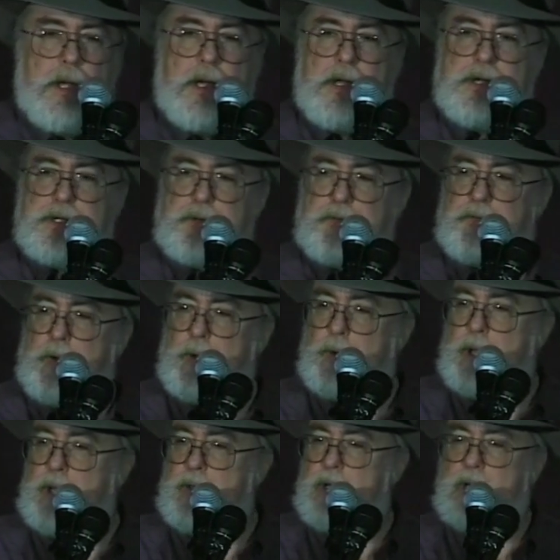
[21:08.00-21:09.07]
is a
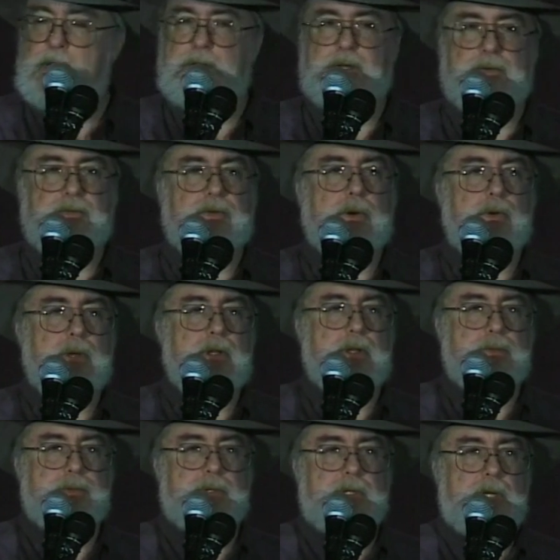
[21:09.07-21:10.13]
phony, then it's a phony
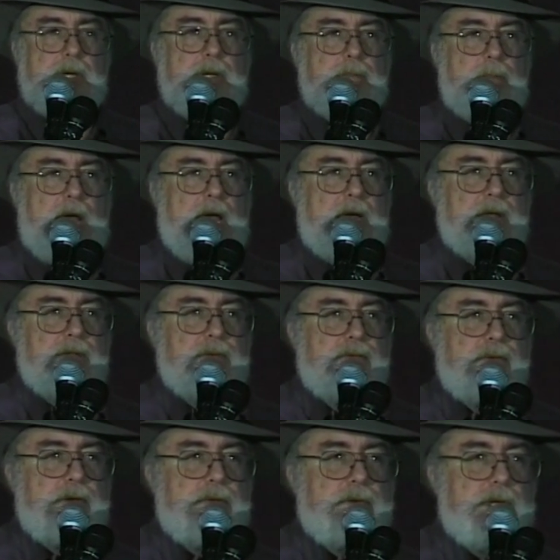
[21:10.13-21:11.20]
that was done back in the
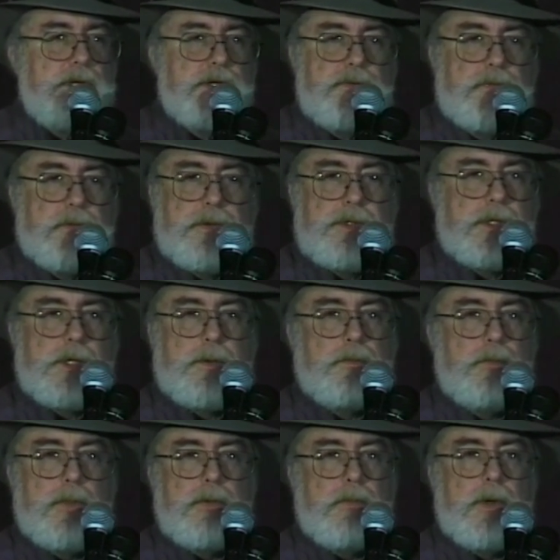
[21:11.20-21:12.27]
50s for
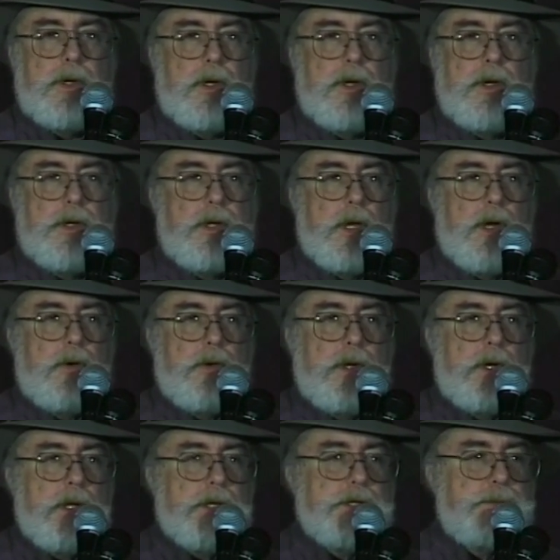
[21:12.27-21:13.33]
some unknown
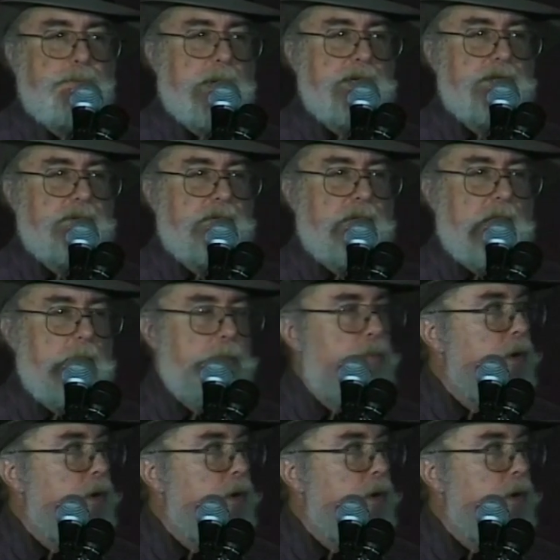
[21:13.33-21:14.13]
and unspecified